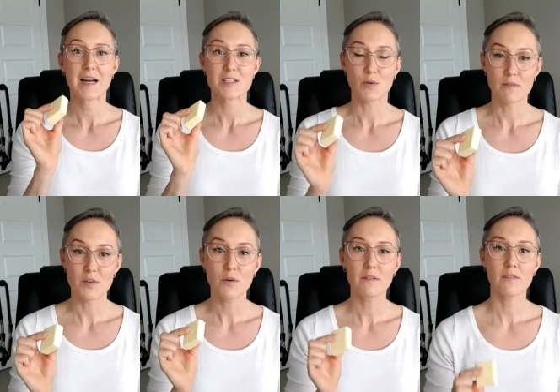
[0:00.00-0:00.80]
So if
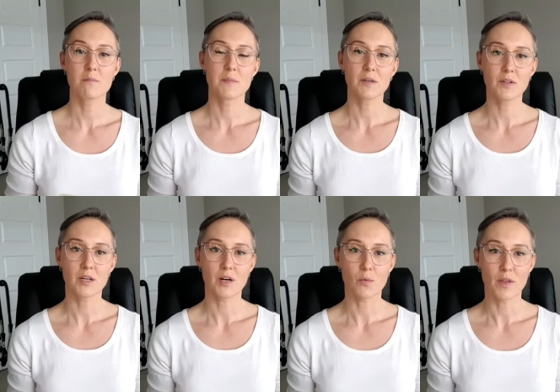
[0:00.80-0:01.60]
you are
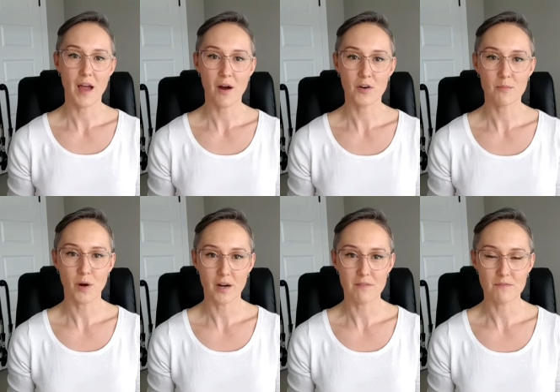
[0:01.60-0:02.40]
familiar with how your
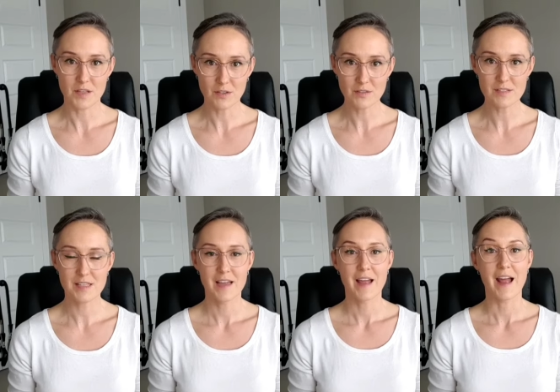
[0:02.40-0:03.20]
body feels
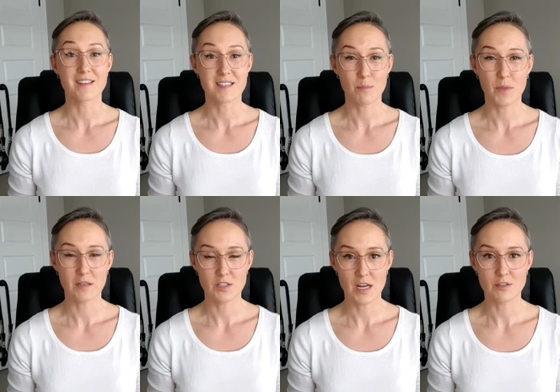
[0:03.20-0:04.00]
and
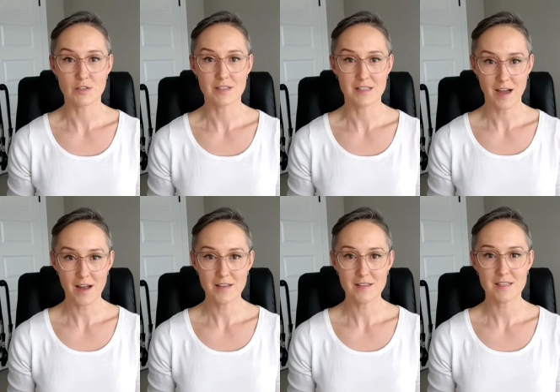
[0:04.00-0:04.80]
something changes
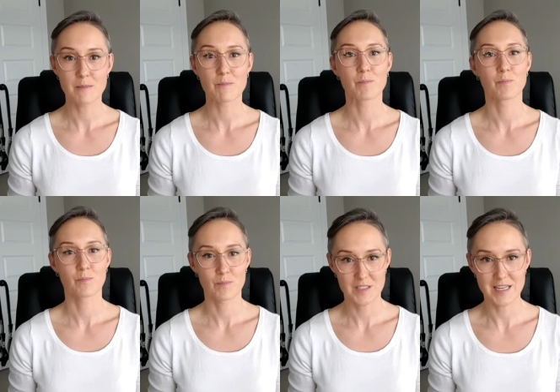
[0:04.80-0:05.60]
size,
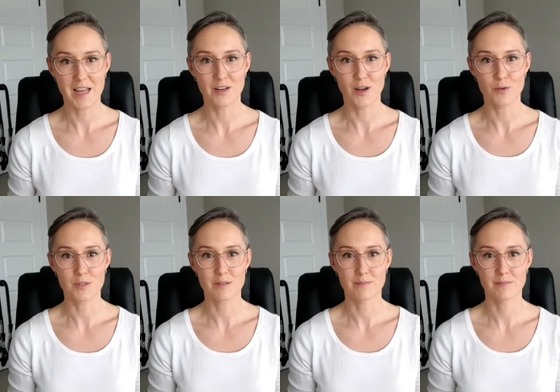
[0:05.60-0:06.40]
take
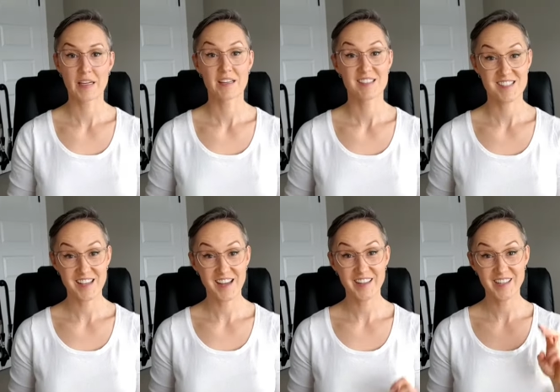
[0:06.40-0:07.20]
note.
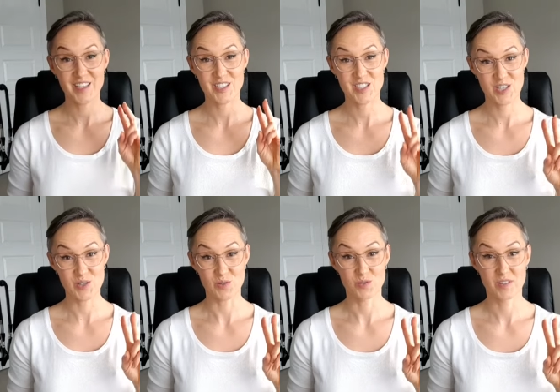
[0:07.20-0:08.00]
Sign
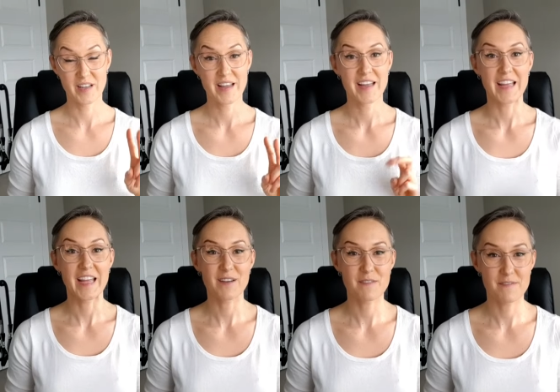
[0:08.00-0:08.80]
two,
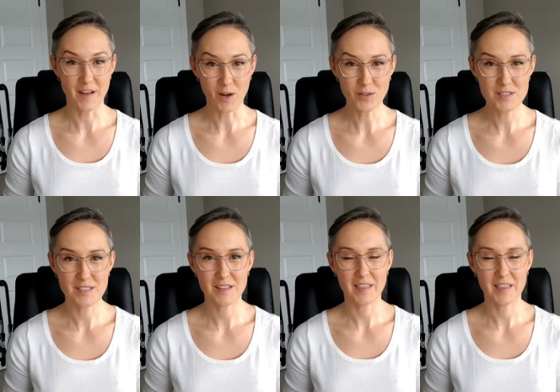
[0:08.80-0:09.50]
it felt